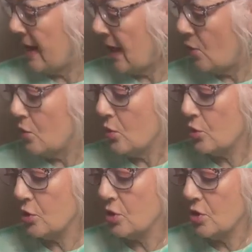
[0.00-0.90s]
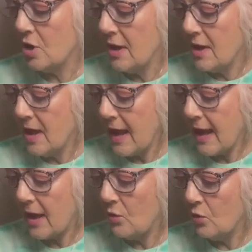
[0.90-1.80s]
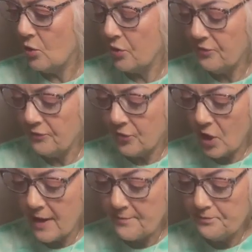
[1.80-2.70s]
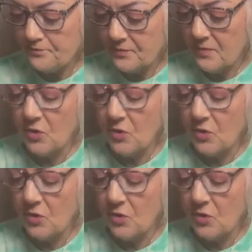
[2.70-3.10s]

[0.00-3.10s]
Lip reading: When I order from